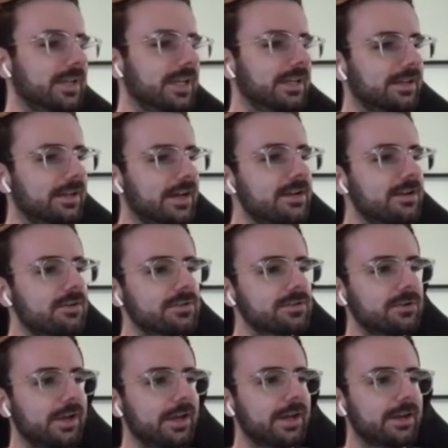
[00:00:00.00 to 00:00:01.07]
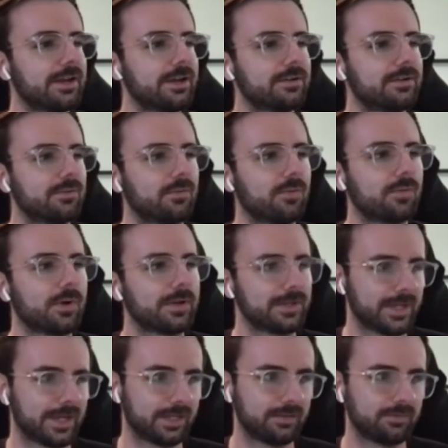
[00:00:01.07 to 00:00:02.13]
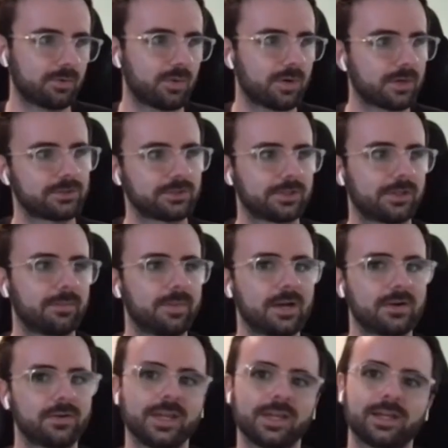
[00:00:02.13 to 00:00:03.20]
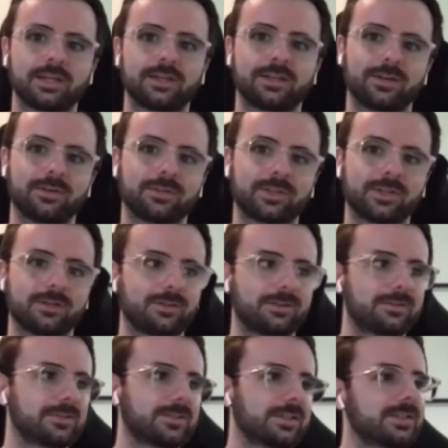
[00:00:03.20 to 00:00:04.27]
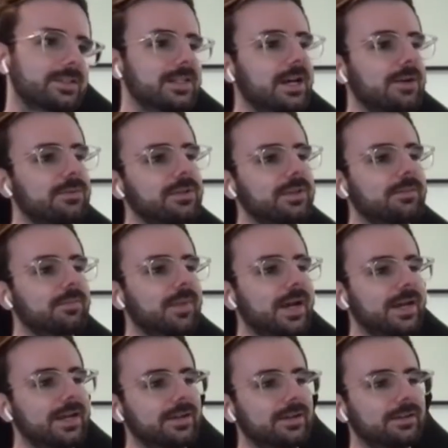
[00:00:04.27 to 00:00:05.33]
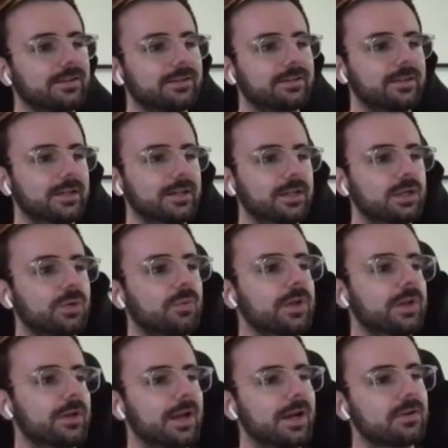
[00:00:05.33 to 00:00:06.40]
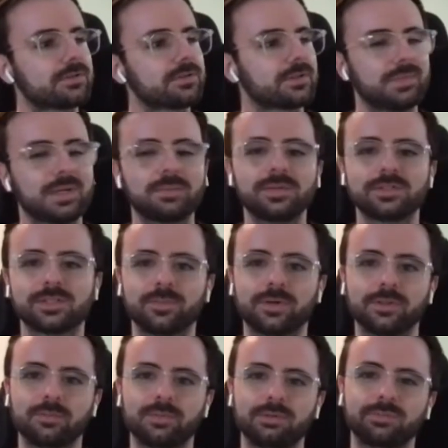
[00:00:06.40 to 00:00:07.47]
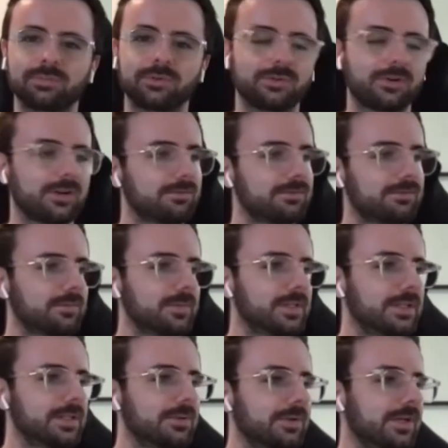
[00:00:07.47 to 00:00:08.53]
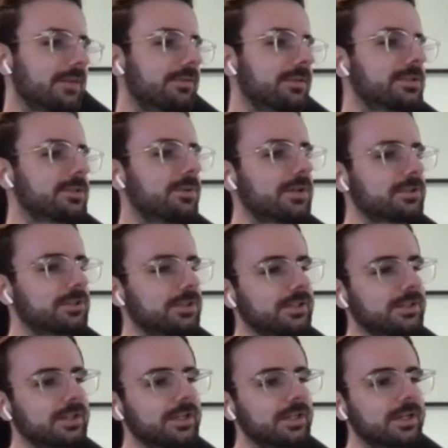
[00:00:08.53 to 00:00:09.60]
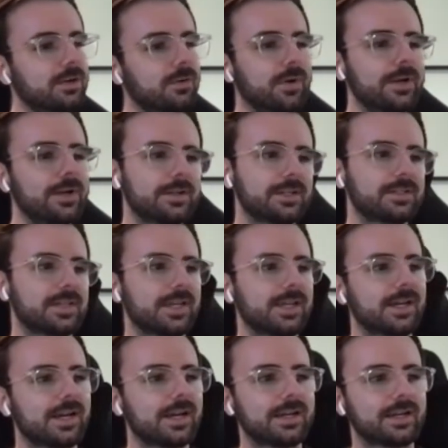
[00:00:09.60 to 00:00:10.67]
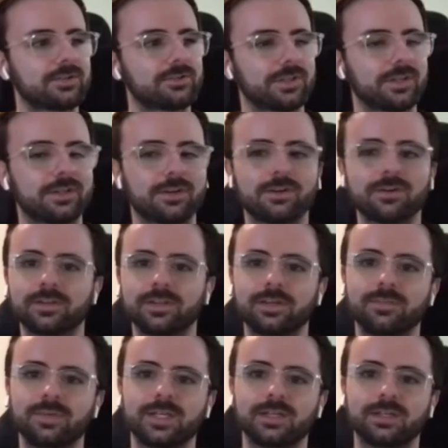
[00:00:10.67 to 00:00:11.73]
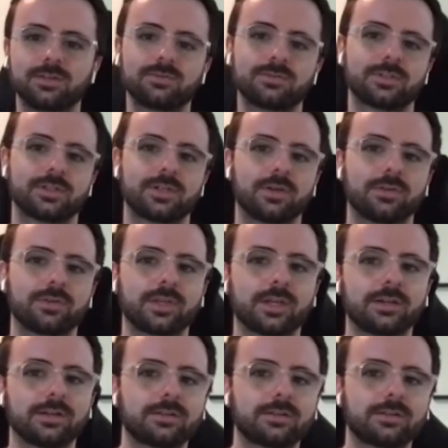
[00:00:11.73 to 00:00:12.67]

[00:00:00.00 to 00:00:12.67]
And I also had one naive question about AI in healthcare because it's not really my wheelhouse, and maybe some other people who aren't familiar would have this question. Where is AI actually currently being used in healthcare?